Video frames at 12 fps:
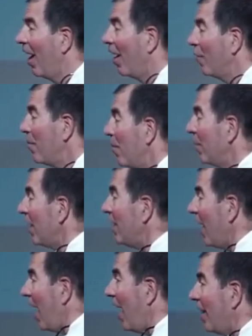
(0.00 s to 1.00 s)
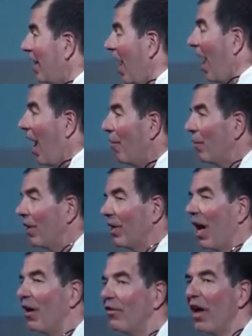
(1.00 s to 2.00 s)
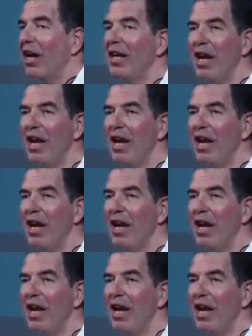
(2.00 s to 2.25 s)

I remember the day that I realized I